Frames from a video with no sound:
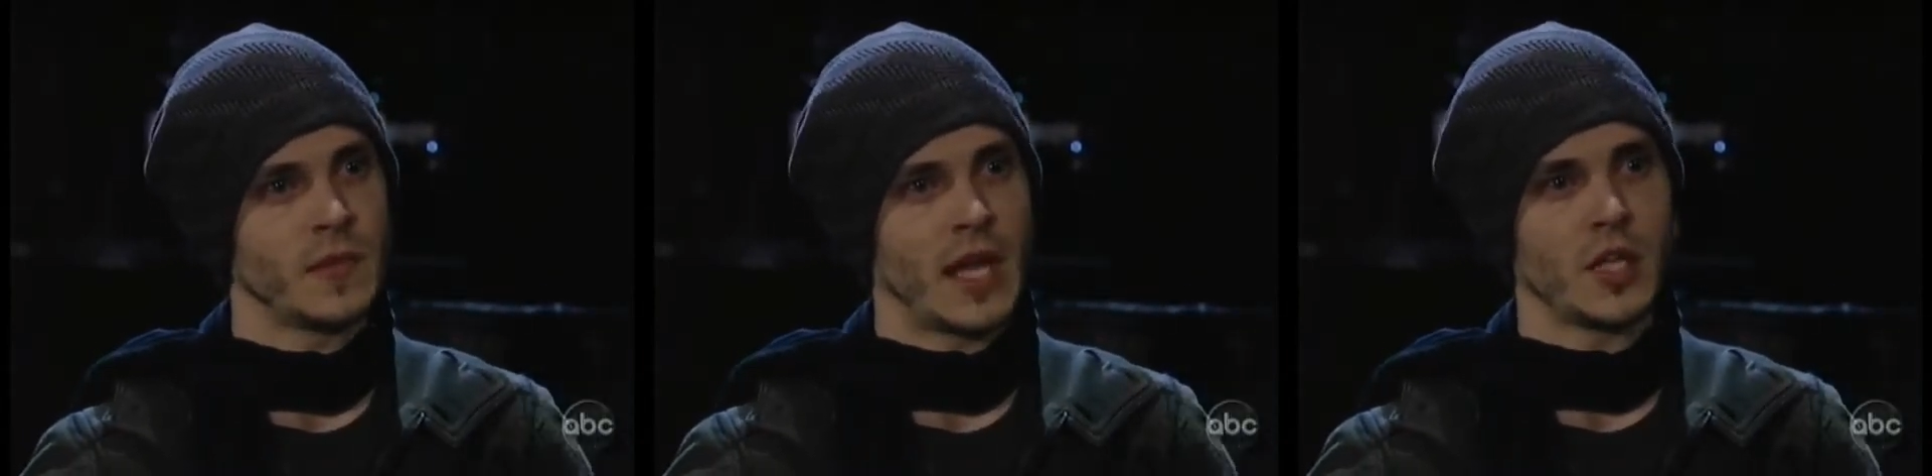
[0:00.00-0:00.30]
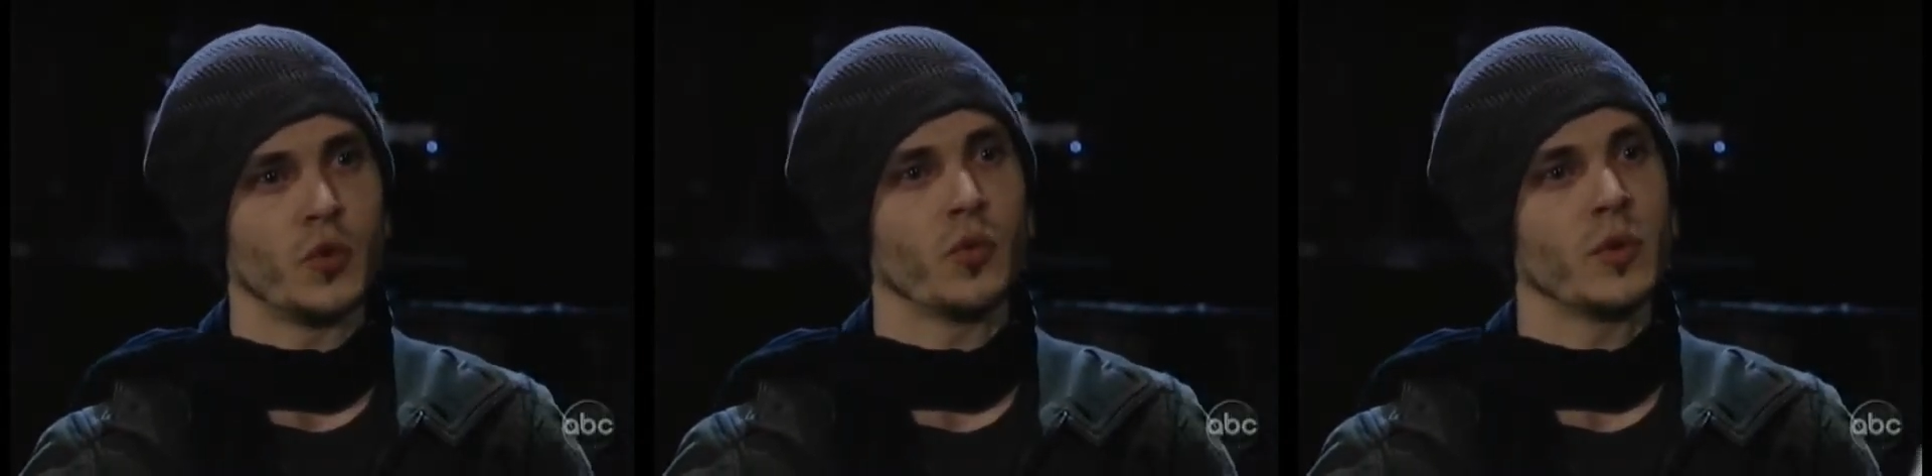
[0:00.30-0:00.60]

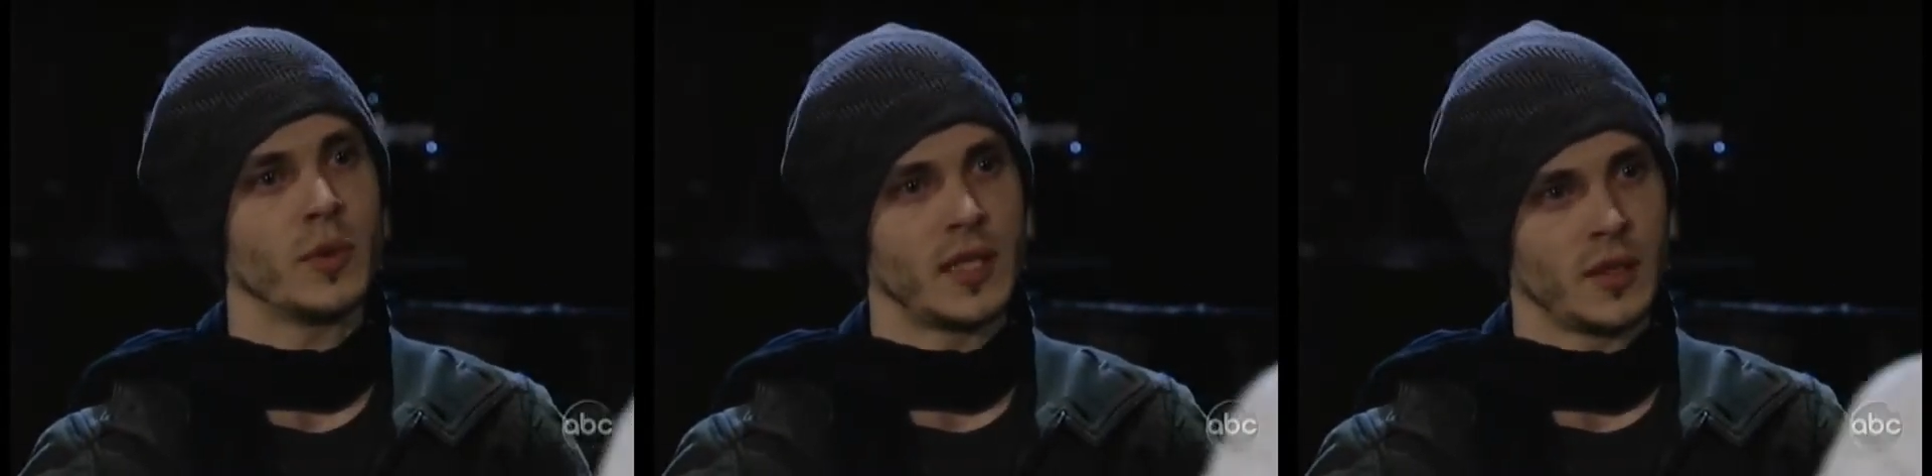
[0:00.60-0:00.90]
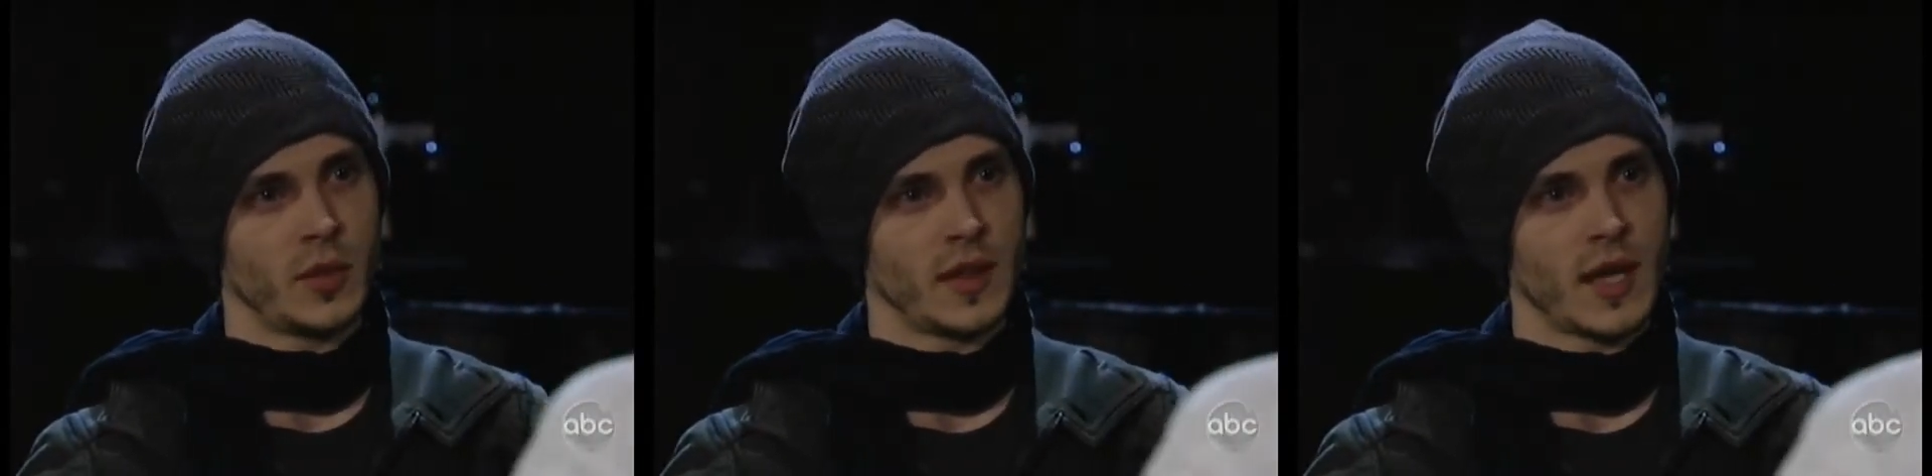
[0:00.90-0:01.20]
And you ruined
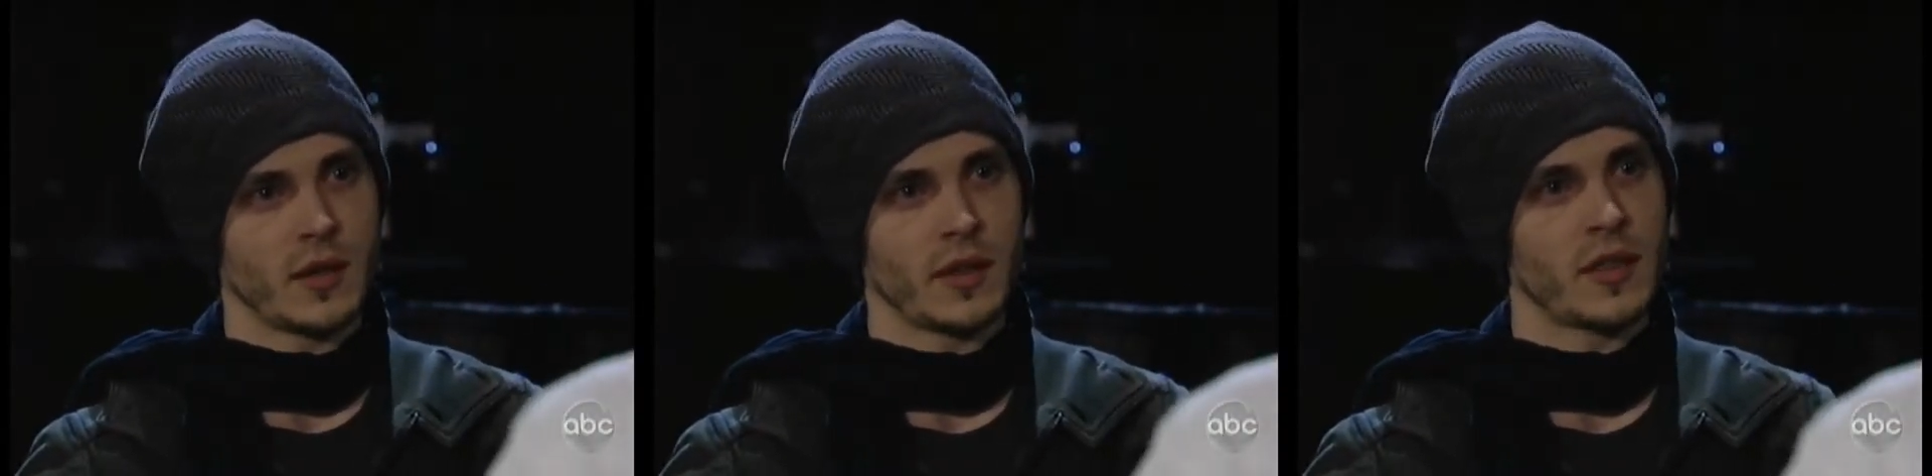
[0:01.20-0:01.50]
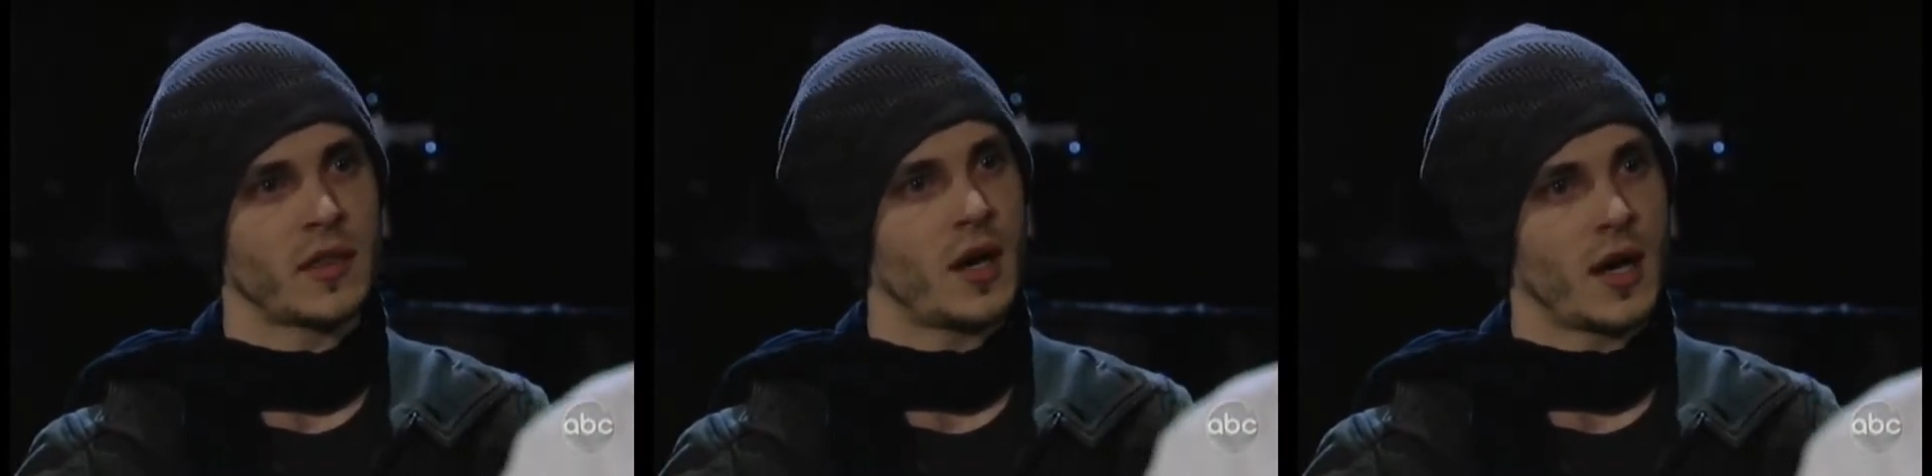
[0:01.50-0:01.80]
it without a
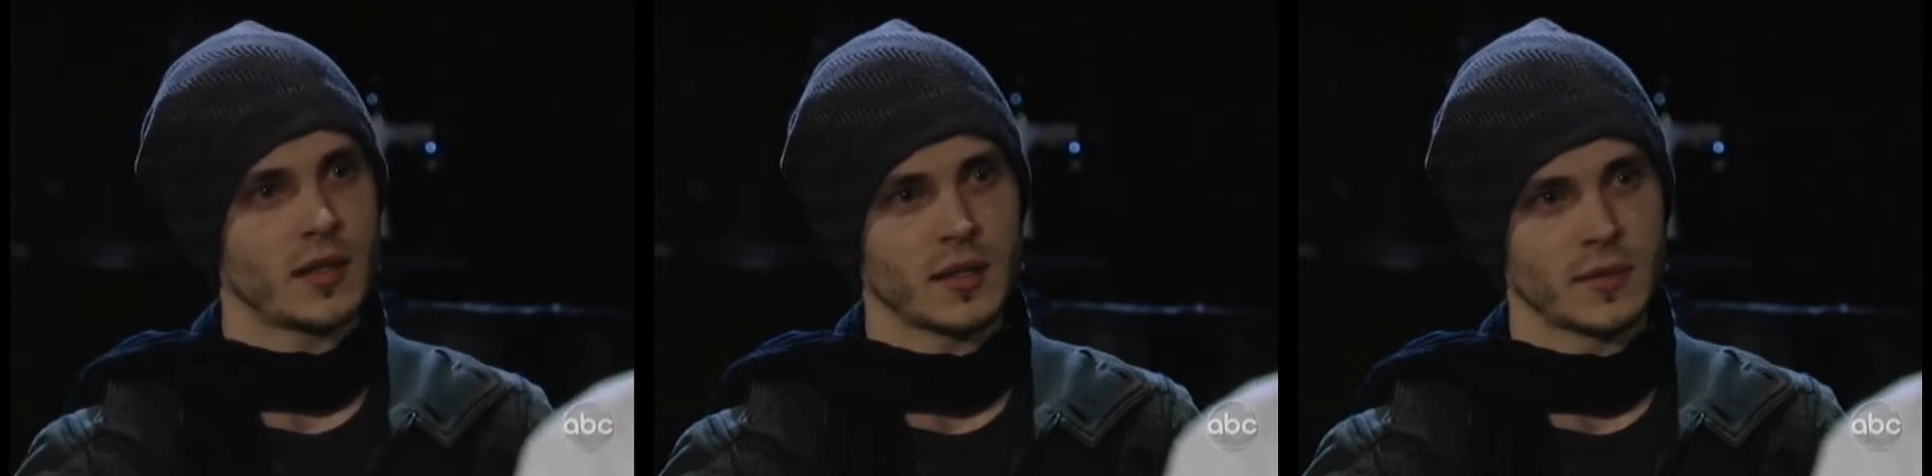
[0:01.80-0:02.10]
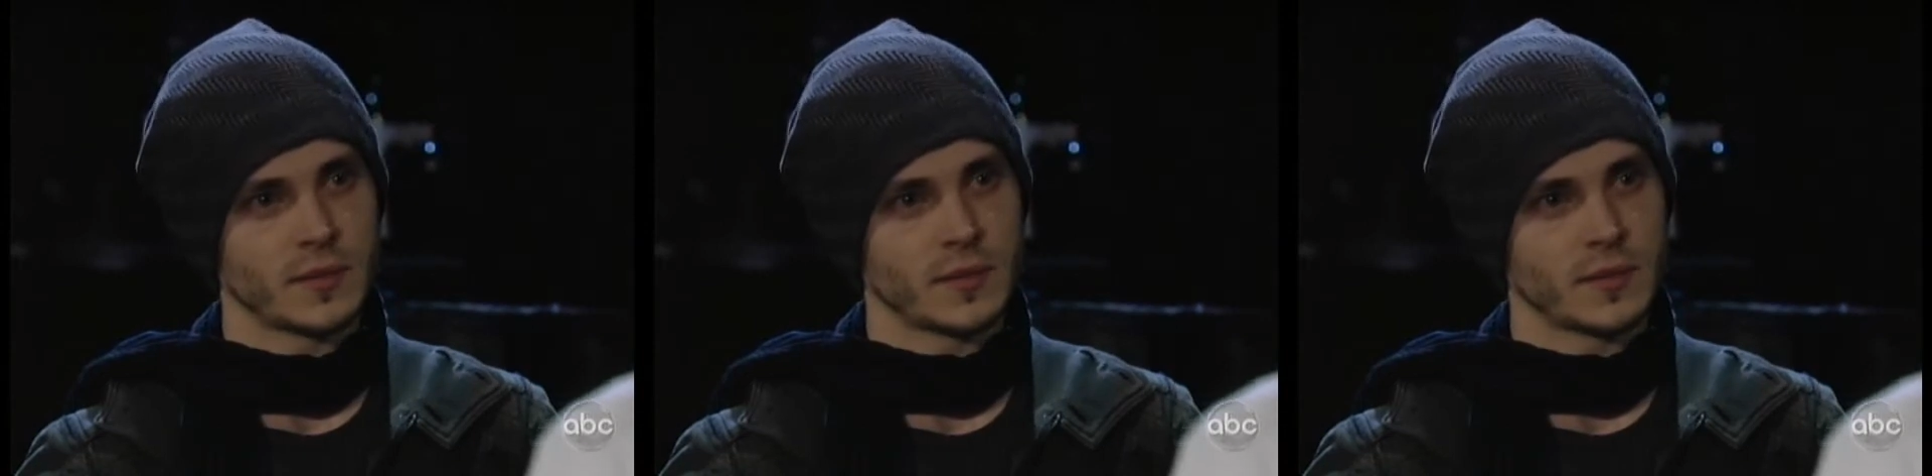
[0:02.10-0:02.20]
thought,